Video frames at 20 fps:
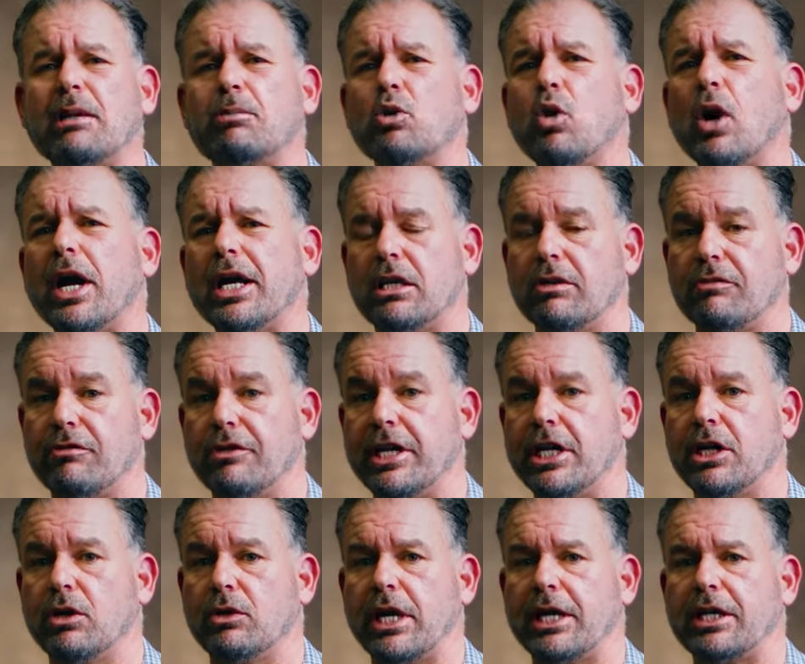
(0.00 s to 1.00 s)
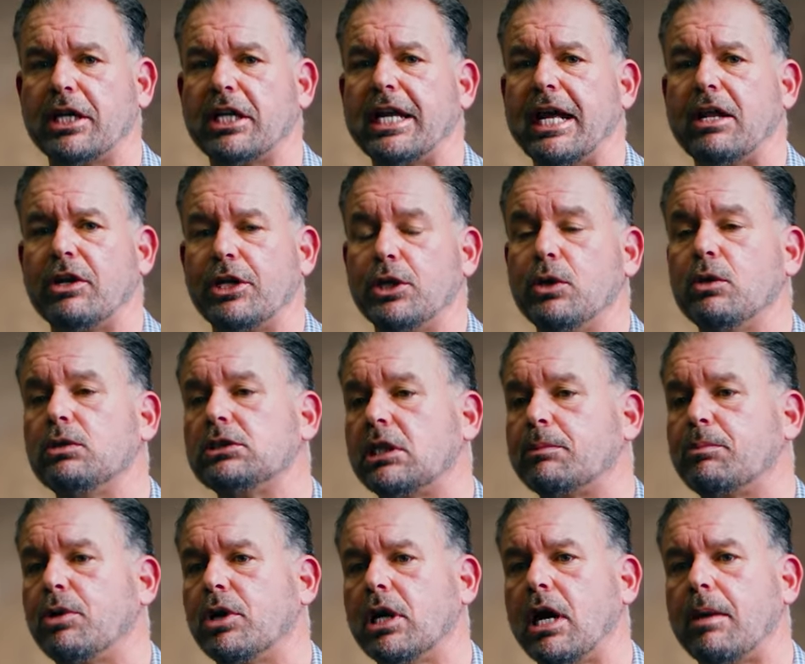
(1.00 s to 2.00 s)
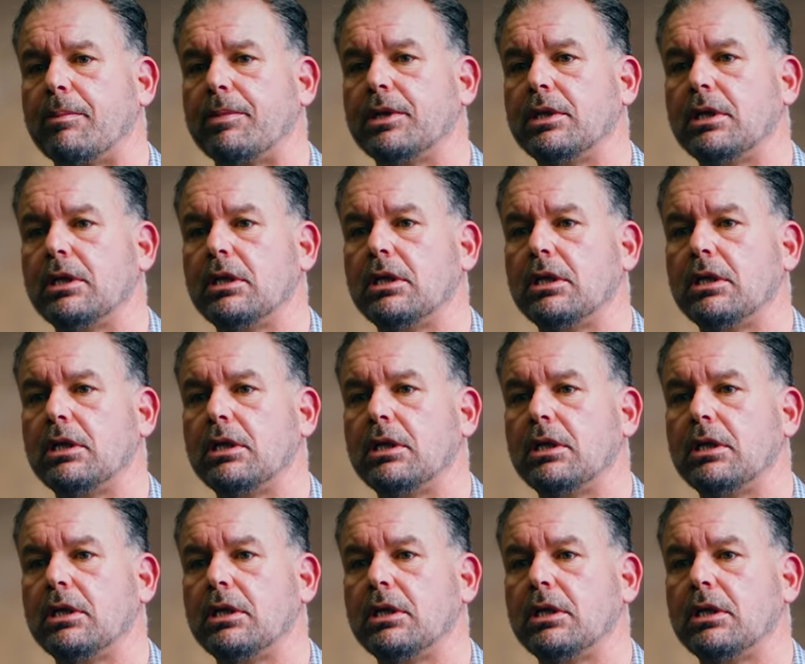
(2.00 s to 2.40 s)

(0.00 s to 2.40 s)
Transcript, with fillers: them look at the video that the Daily News had put up.